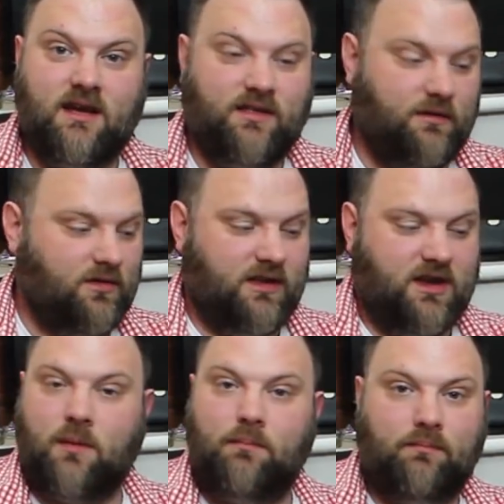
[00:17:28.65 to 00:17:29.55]
You
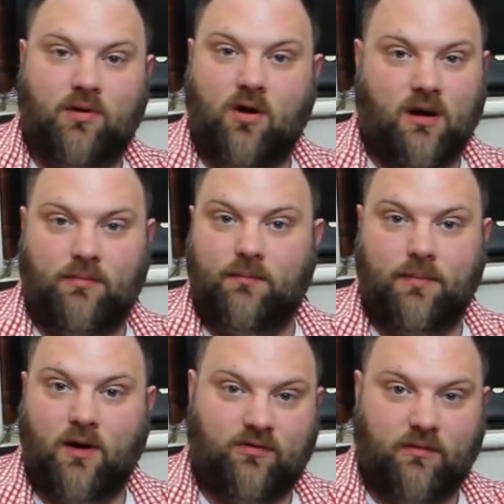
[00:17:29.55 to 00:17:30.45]
can program them
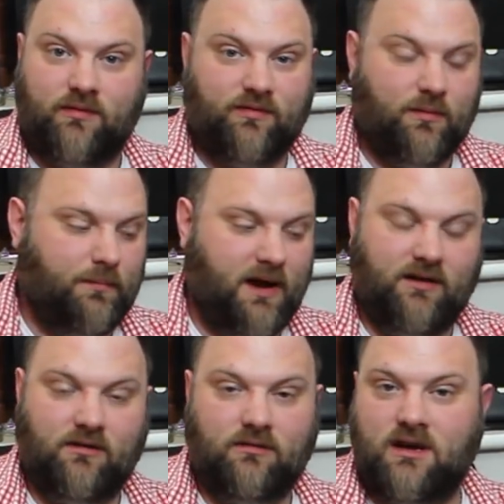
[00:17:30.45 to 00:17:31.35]
both from the front
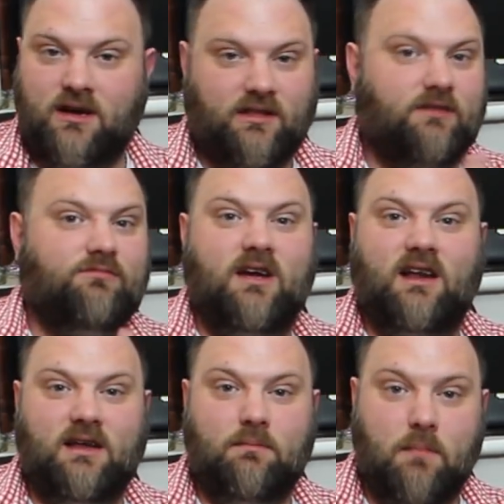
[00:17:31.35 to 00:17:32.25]
panel. They're
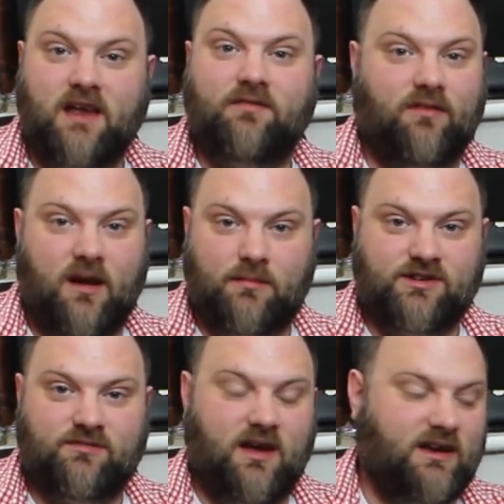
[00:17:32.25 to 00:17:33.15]
really made for
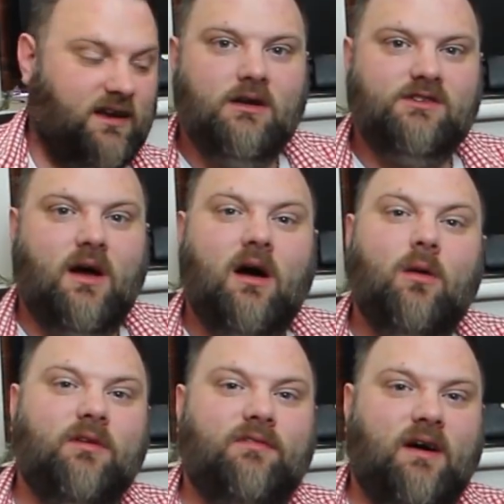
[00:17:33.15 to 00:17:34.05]
amateur radio. So I
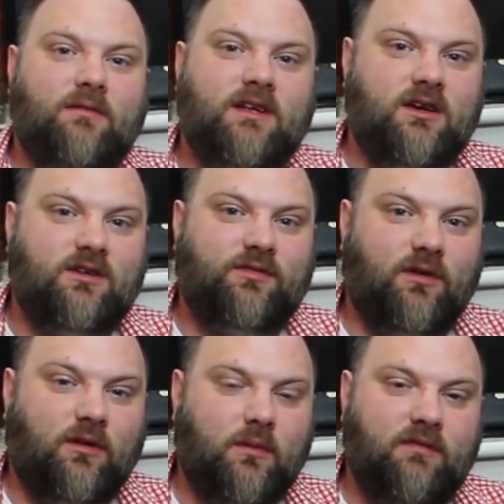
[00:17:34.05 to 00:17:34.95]
hope you found it
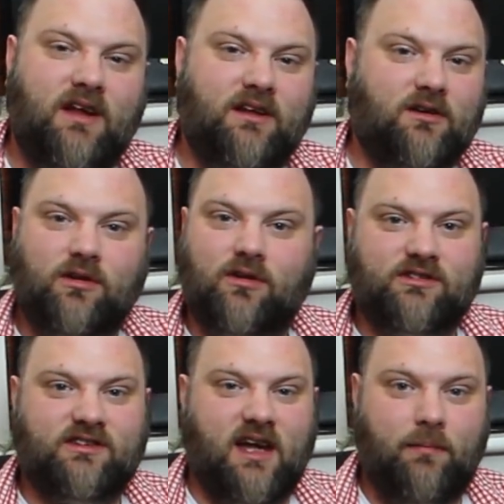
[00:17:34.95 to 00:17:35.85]
useful. We've had a good look
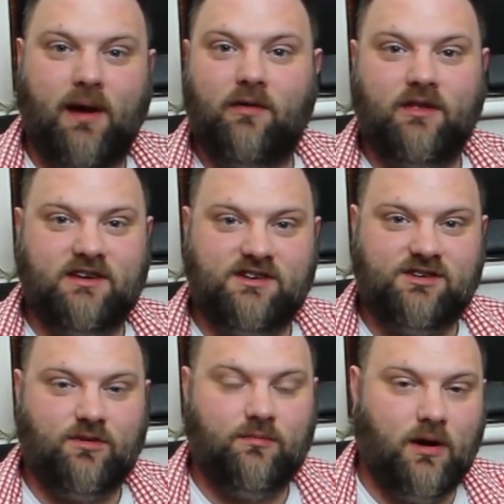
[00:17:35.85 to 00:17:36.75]
today about the
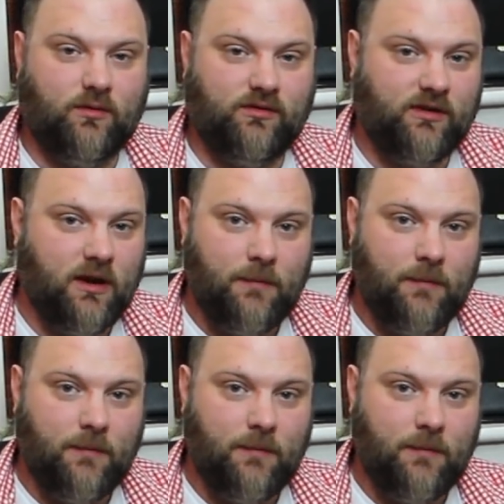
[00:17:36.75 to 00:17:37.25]
digital modes.